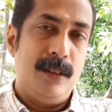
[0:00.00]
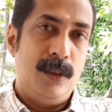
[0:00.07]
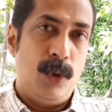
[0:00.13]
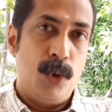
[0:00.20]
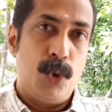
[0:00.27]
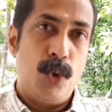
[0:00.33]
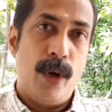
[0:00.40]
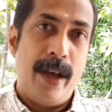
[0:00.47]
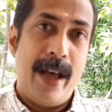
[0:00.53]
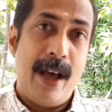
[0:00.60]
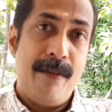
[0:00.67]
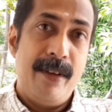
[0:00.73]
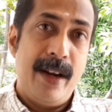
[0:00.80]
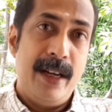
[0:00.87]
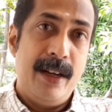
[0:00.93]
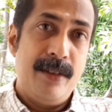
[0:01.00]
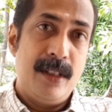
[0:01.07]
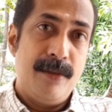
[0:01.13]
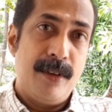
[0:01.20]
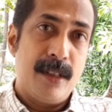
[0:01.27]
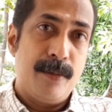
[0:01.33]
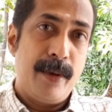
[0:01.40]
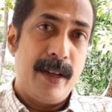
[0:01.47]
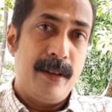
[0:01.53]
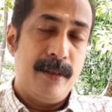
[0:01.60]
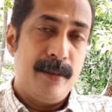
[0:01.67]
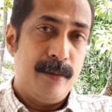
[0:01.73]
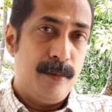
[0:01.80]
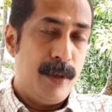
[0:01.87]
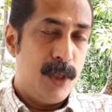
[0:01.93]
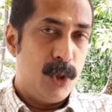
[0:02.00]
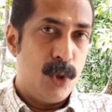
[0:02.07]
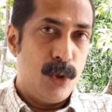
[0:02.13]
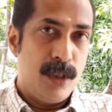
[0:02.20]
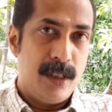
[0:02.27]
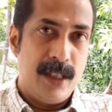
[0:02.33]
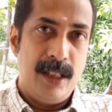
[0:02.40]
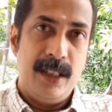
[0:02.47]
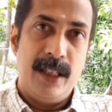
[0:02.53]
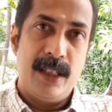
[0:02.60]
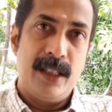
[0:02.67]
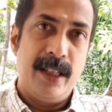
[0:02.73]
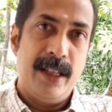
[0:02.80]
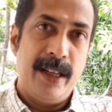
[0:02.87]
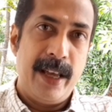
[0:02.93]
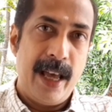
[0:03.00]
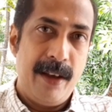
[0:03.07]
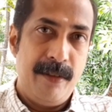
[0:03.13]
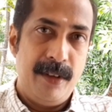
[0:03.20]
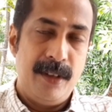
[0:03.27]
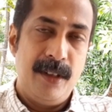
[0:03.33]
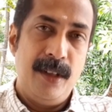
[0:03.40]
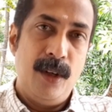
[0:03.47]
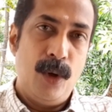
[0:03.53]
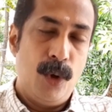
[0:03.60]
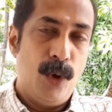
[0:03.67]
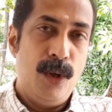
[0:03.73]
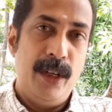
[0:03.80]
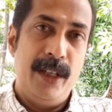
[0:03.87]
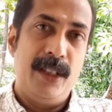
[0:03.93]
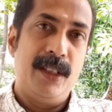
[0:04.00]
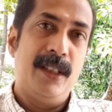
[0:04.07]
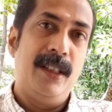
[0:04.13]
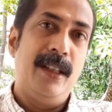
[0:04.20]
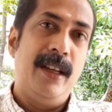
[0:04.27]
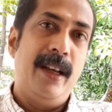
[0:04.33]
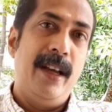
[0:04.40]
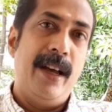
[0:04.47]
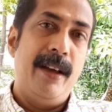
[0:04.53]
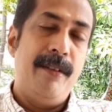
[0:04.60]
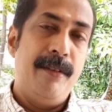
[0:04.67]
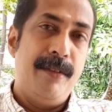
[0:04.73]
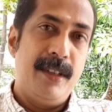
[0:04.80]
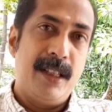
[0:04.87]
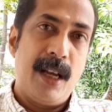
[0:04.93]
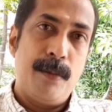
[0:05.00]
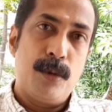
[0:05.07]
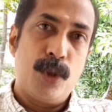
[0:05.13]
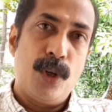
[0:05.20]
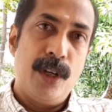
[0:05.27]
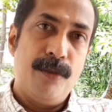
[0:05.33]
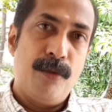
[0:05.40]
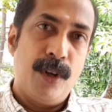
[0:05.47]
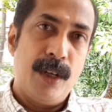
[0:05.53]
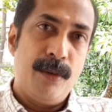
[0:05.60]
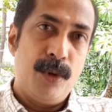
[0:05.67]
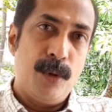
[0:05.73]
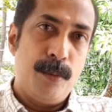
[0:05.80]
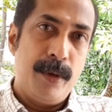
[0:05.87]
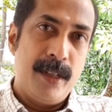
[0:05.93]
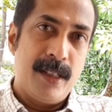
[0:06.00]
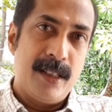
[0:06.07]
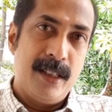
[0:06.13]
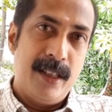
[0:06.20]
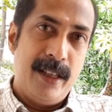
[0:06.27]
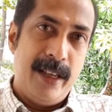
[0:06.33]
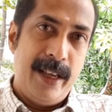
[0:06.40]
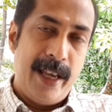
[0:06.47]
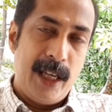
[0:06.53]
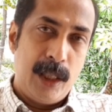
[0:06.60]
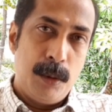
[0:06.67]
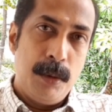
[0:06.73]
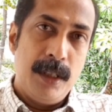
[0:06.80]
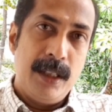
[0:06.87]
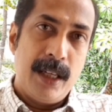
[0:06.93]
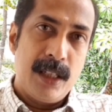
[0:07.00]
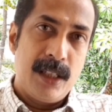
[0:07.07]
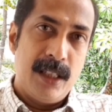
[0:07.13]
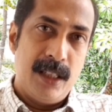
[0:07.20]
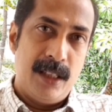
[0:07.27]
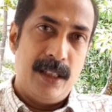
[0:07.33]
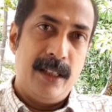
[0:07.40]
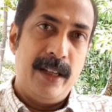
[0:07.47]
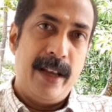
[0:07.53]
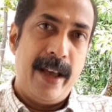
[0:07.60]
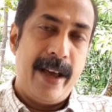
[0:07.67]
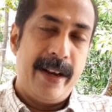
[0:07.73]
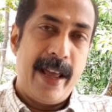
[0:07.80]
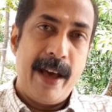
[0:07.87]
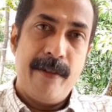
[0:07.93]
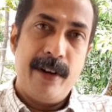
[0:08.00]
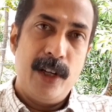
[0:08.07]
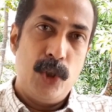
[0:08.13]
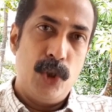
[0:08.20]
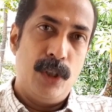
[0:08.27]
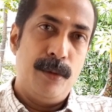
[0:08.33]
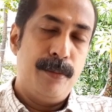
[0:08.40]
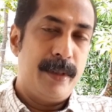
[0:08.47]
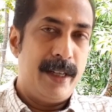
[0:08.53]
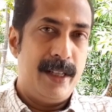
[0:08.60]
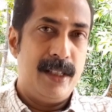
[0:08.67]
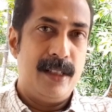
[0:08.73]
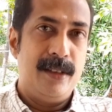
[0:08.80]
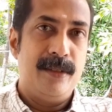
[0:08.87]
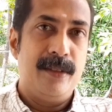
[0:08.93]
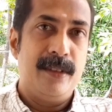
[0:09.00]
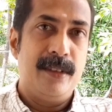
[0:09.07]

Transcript: those who are having IDFC First Bank, please don't sell that share, have it, hold it, and if it comes down to 41 rupees, accumulate that share and average your price.